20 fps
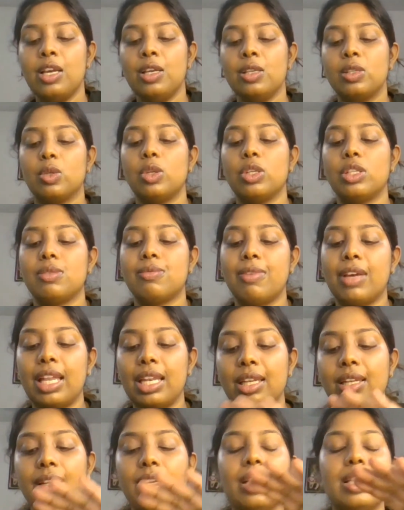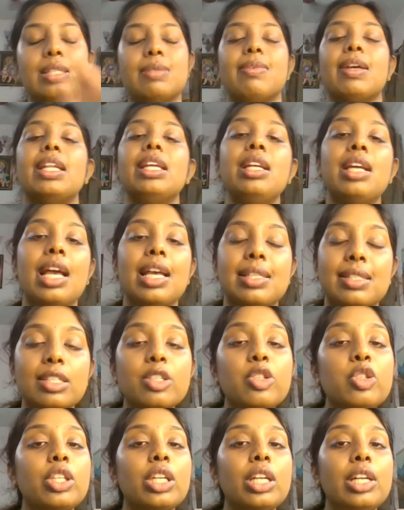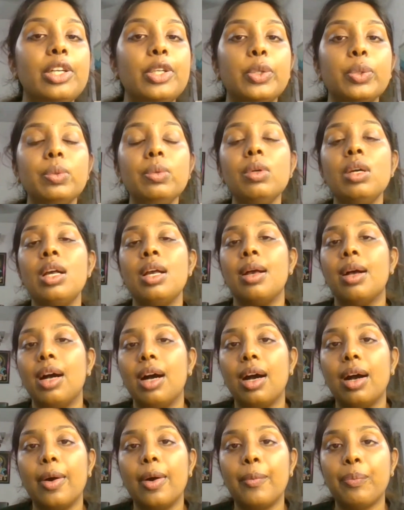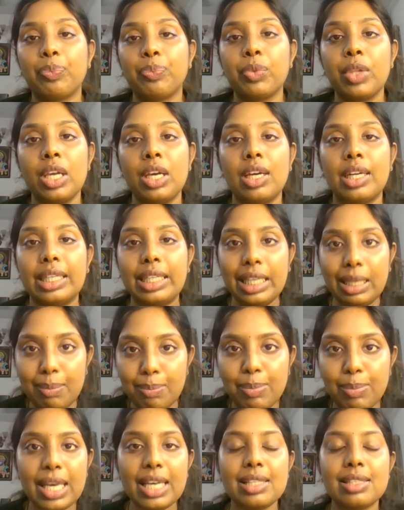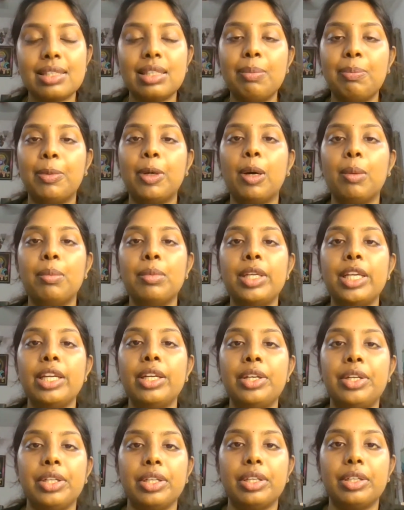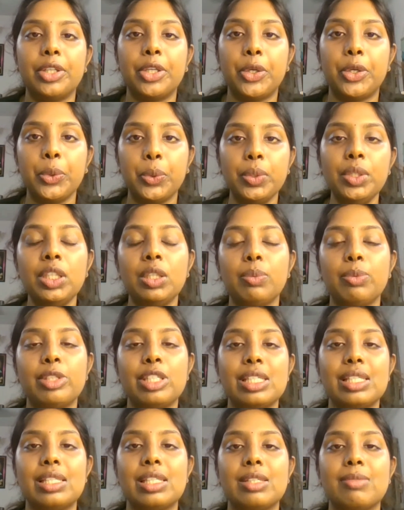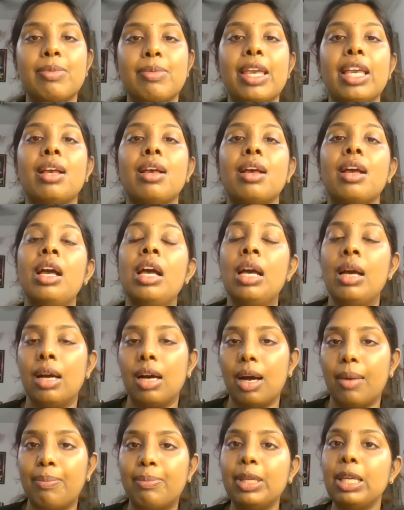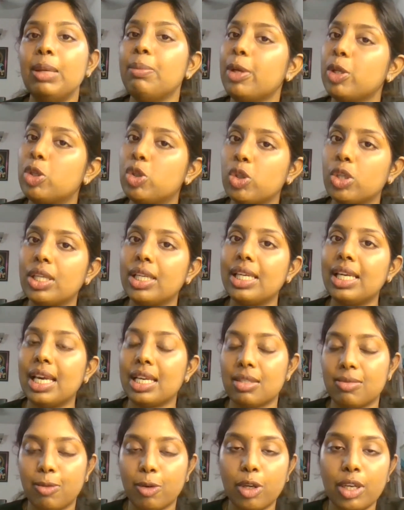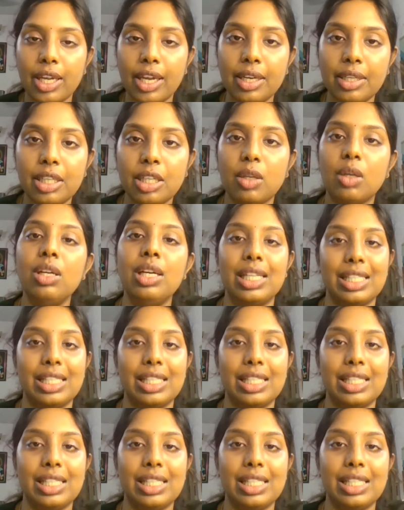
So it's very essential to replace the permanent tooth which is being prematurely exfoliated or